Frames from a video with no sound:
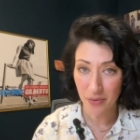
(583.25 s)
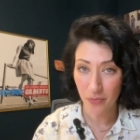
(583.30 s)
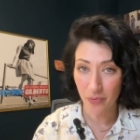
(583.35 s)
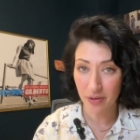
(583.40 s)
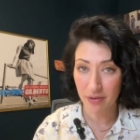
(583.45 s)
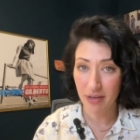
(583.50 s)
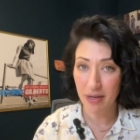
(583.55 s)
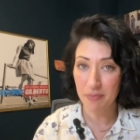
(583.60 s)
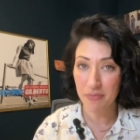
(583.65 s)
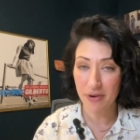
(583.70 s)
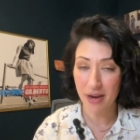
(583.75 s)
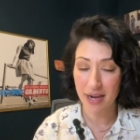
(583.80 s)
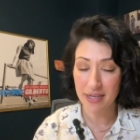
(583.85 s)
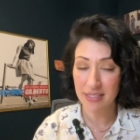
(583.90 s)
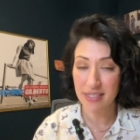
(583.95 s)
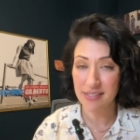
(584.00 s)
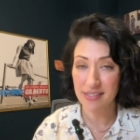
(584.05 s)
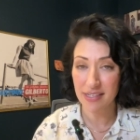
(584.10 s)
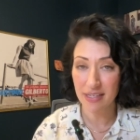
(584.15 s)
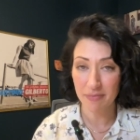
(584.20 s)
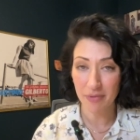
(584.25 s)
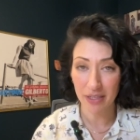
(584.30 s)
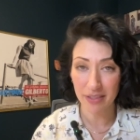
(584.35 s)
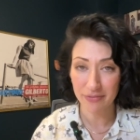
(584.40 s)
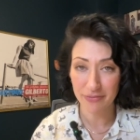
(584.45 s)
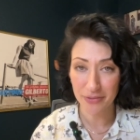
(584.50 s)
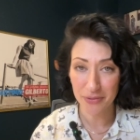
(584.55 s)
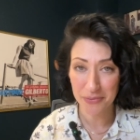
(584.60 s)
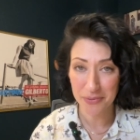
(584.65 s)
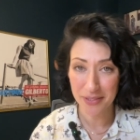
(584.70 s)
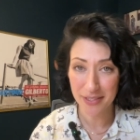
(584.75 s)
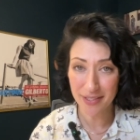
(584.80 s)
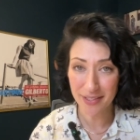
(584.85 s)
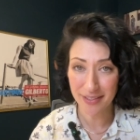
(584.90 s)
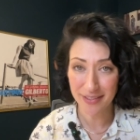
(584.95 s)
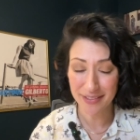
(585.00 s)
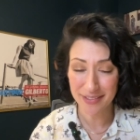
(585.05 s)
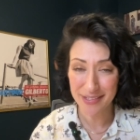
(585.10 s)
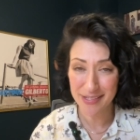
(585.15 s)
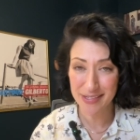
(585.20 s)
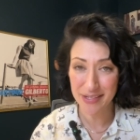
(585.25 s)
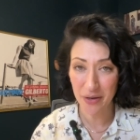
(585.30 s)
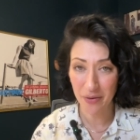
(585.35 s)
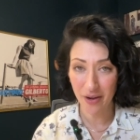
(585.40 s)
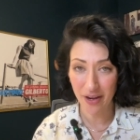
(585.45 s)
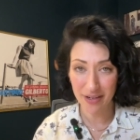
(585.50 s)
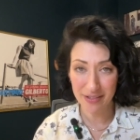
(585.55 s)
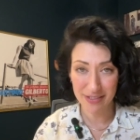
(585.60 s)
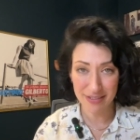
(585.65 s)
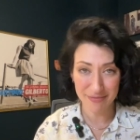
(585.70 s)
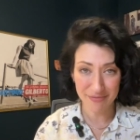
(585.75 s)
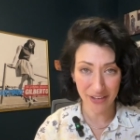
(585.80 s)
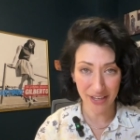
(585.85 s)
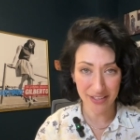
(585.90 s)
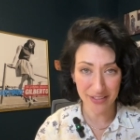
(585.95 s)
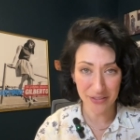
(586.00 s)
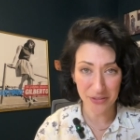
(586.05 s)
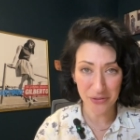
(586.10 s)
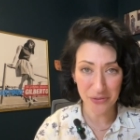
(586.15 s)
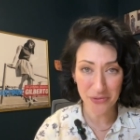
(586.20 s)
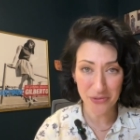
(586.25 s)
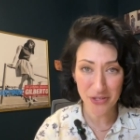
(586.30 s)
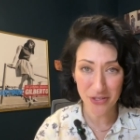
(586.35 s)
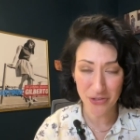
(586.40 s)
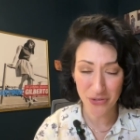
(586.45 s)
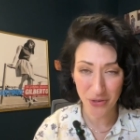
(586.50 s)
when I'm practicing mindful work. So I invite you to